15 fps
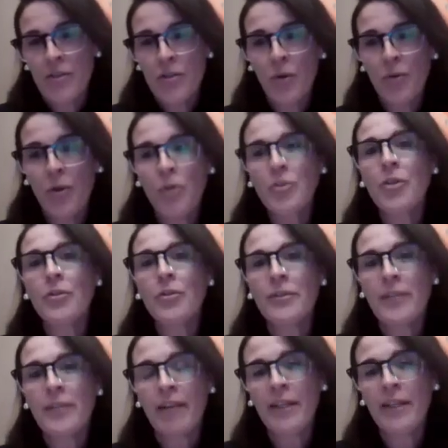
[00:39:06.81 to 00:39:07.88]
So those
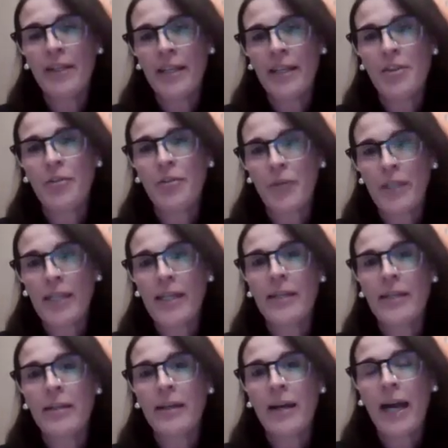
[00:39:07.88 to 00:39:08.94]
are definitely
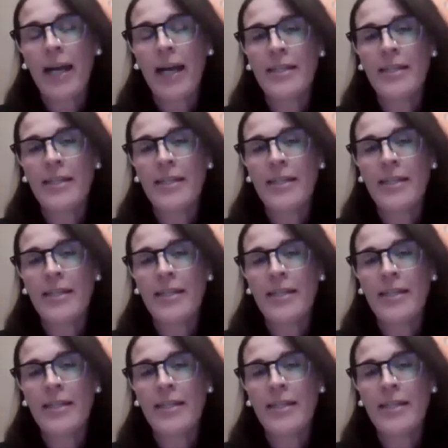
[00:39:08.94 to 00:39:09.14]
3